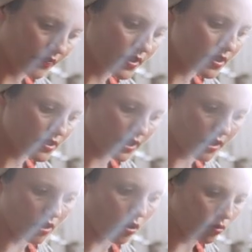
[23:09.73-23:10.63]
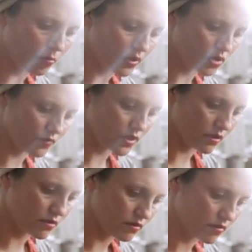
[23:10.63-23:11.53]
And this is like a whole bunch of
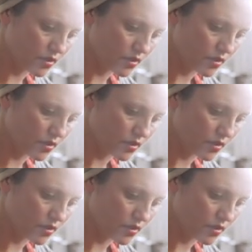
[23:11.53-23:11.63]
dill